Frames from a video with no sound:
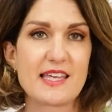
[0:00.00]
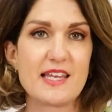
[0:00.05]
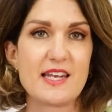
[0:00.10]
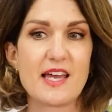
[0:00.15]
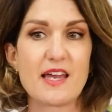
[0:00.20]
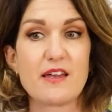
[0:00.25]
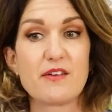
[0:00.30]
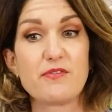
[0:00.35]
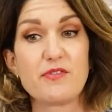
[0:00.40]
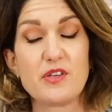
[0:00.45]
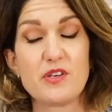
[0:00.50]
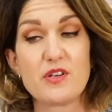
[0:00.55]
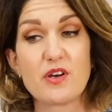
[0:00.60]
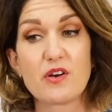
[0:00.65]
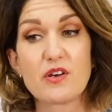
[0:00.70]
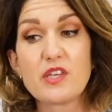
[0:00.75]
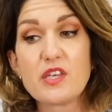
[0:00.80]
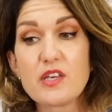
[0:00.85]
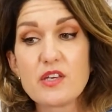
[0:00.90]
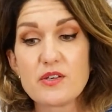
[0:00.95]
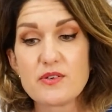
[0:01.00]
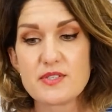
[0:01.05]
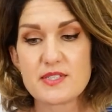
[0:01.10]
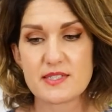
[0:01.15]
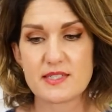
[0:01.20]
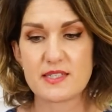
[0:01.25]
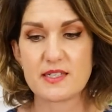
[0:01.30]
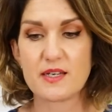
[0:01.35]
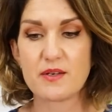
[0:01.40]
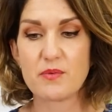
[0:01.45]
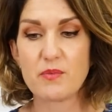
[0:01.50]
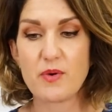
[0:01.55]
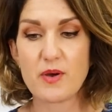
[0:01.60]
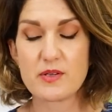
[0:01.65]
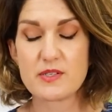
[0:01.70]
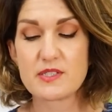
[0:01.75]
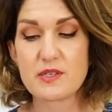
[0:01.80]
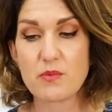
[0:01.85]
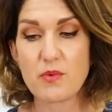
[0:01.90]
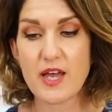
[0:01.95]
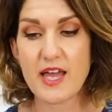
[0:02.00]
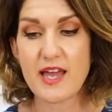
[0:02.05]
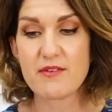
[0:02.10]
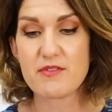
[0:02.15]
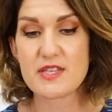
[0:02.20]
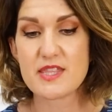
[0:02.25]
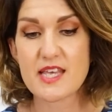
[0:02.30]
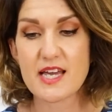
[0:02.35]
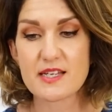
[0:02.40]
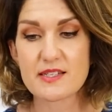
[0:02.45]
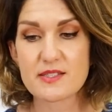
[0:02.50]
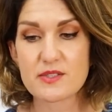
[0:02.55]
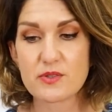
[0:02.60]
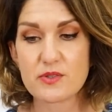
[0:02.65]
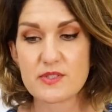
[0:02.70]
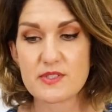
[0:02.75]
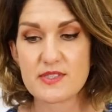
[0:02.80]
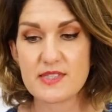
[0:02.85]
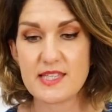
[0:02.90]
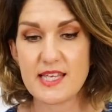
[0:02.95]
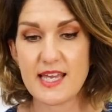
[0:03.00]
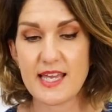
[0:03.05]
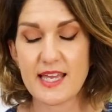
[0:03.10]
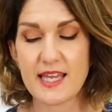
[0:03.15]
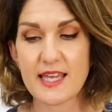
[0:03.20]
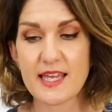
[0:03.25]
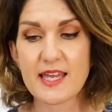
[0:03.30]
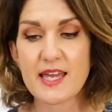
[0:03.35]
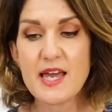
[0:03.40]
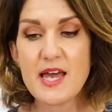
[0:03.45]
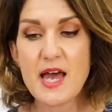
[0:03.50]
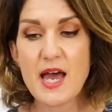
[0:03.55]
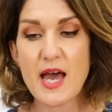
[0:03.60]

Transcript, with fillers: you know, if you're not used to to wearing that sort of thing.